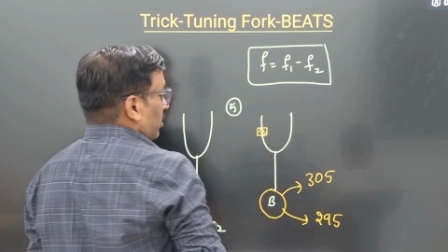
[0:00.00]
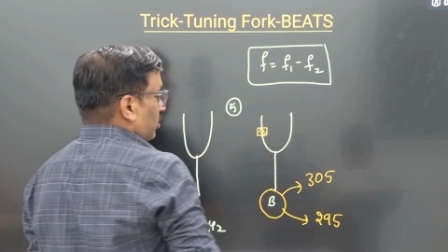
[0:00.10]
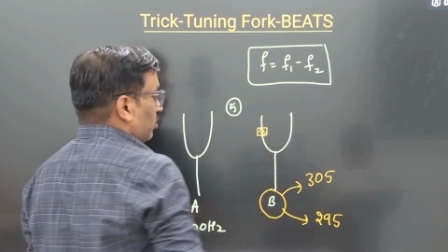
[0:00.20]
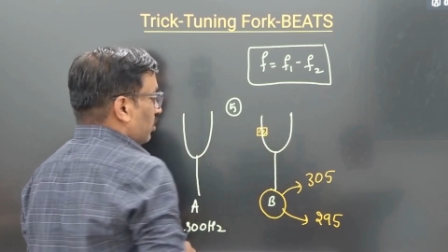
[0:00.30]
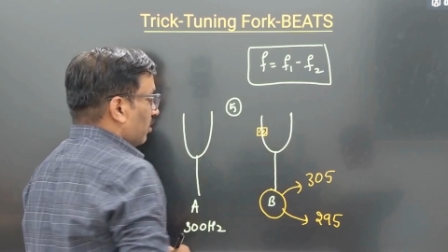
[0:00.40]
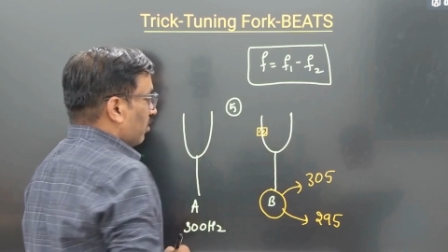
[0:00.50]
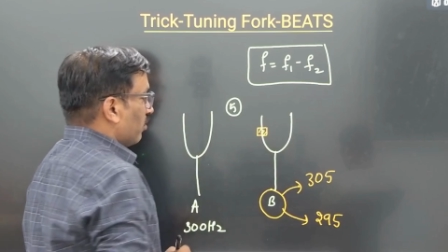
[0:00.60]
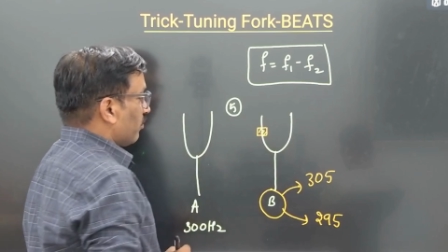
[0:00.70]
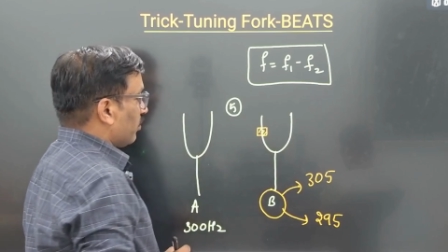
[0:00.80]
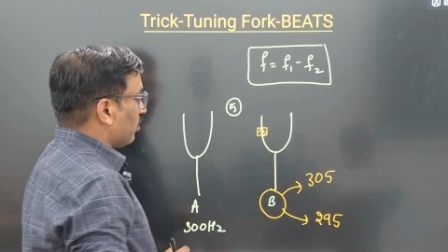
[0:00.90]
tuning
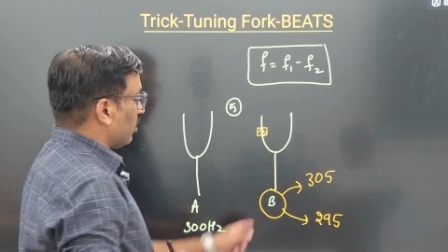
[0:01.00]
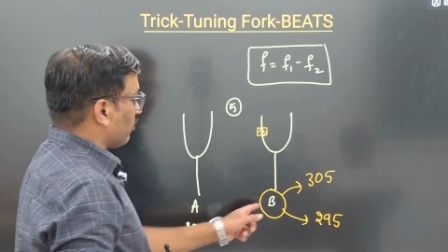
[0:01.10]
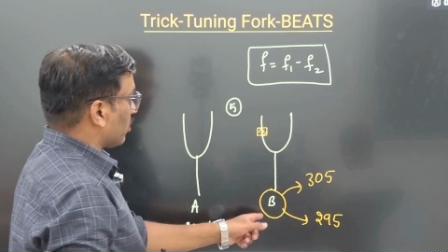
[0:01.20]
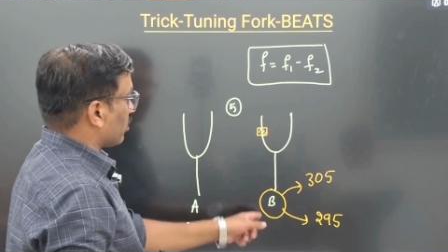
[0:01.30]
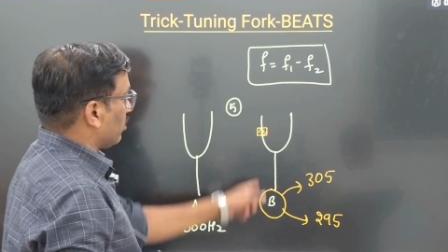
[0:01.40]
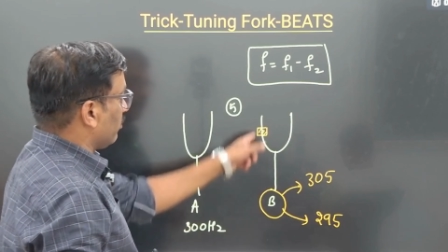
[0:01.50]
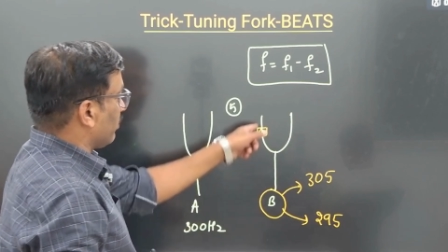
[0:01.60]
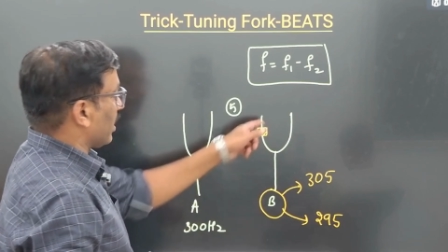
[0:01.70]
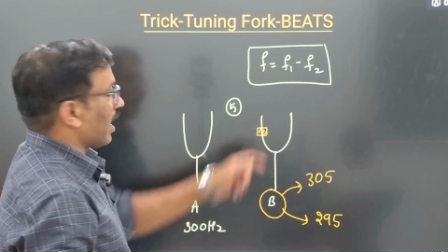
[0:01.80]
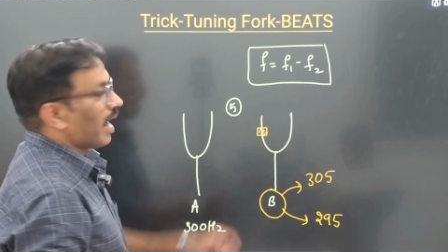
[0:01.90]
fork now,
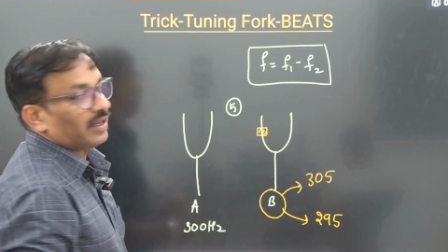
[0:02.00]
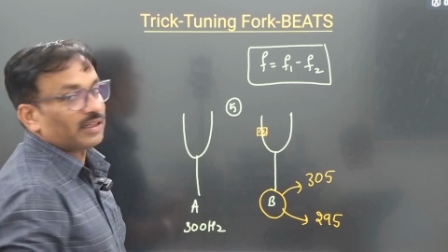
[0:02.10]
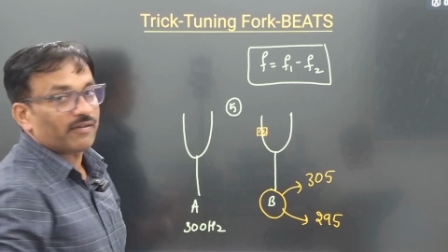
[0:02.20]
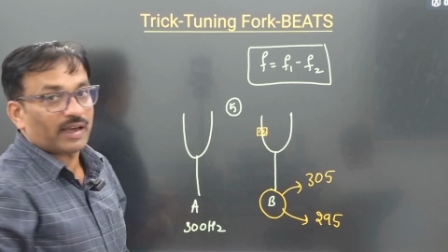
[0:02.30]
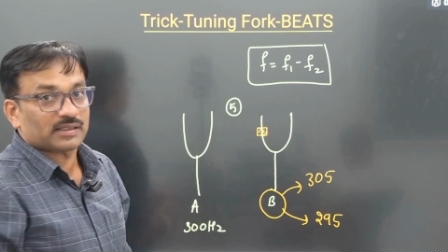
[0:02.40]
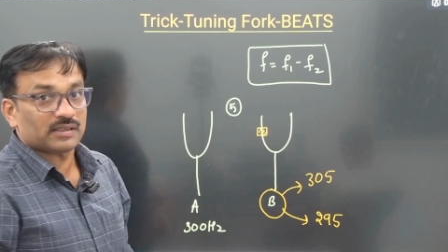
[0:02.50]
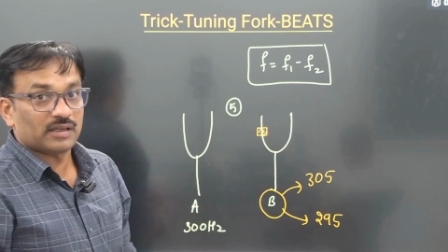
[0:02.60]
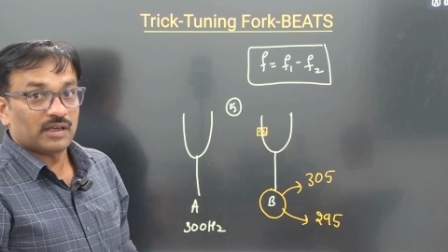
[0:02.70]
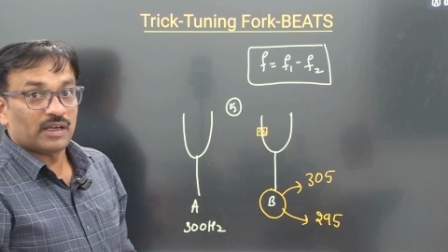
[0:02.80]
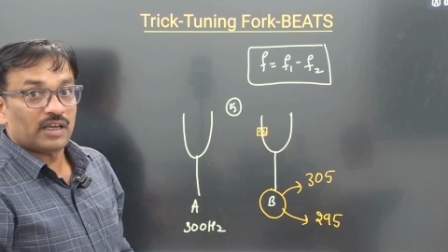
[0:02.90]
we are adding the wax.
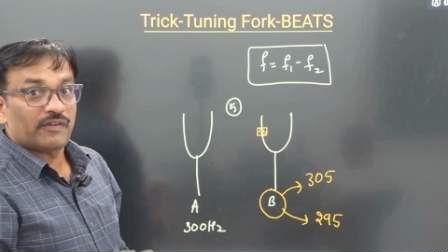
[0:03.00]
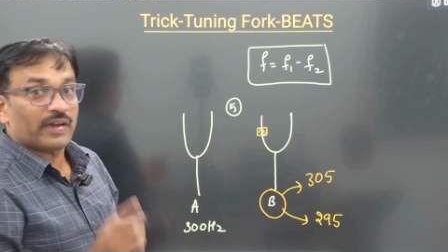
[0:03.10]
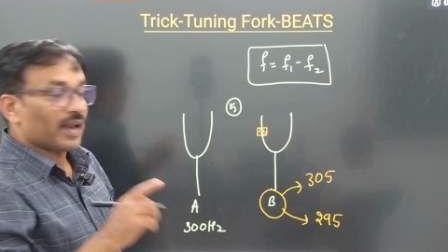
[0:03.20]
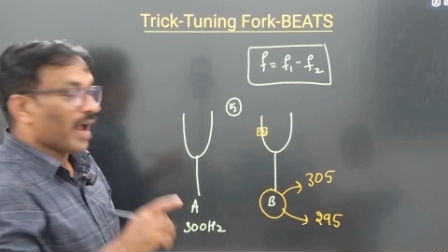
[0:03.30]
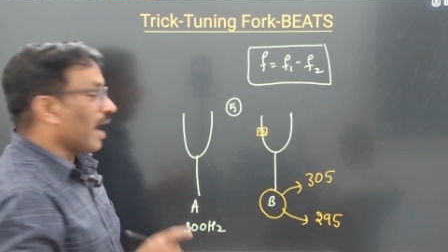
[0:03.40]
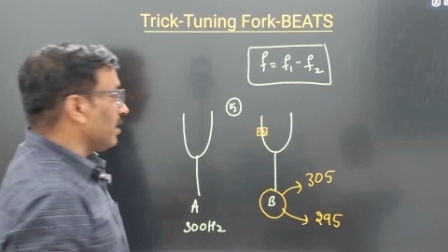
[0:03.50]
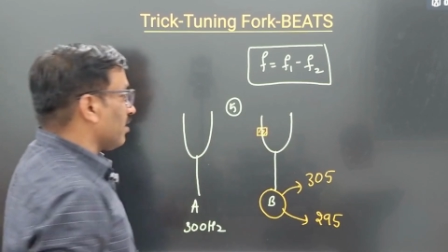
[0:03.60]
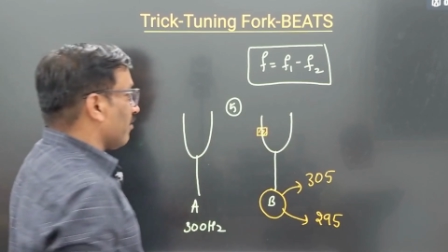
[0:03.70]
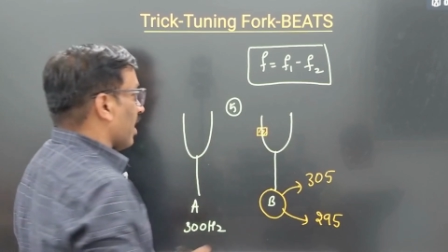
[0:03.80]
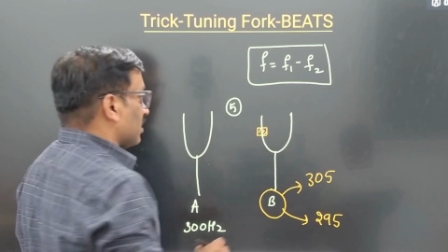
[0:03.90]
If you are adding
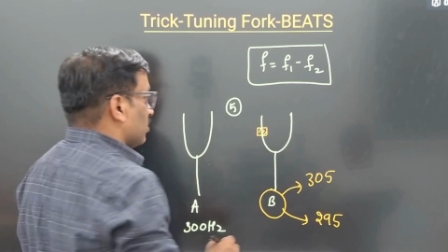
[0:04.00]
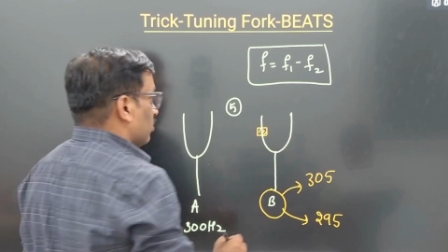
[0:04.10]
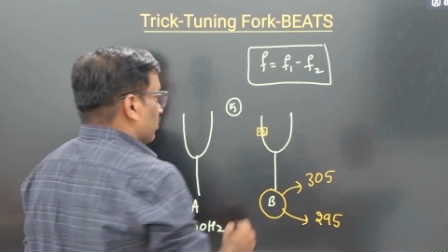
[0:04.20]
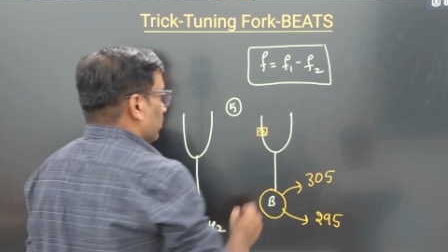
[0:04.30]
the wax now,